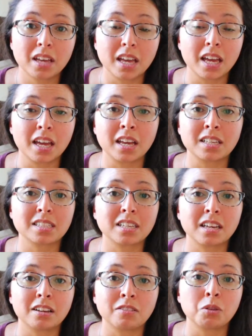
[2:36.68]
a
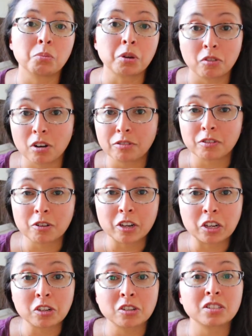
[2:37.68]
set of the McGruffy
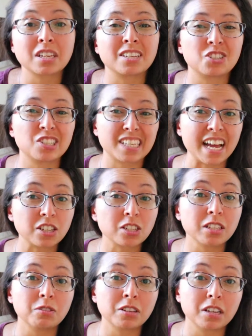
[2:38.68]
readers, and she's
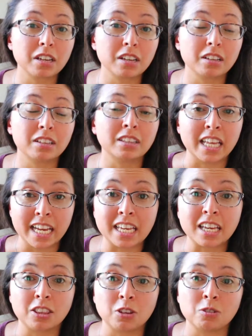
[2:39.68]
actually
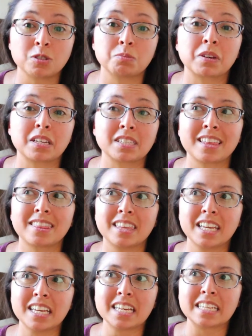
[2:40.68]
liking those because I
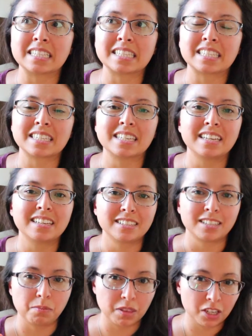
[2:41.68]
think it's
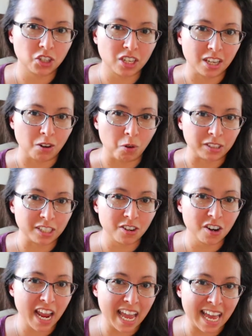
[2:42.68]
something she can hold in
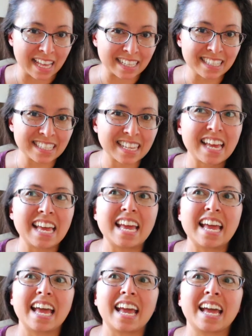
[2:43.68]
her hands,
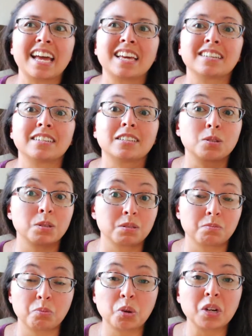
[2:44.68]
and it's
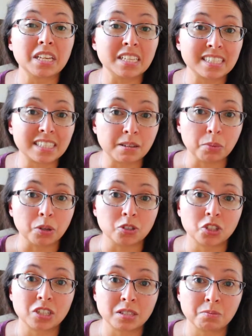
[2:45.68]
pretty simple.
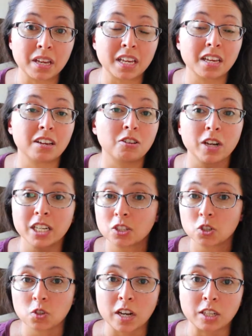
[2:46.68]
She's making great
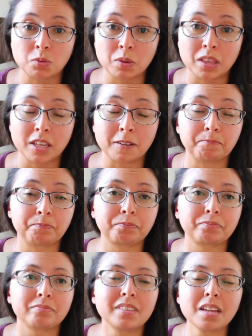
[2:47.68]
strides with it.
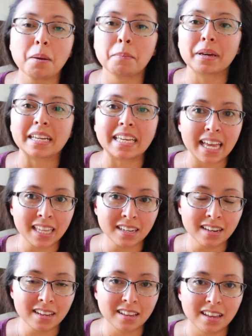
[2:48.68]
But
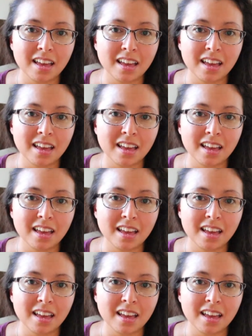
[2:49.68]
again,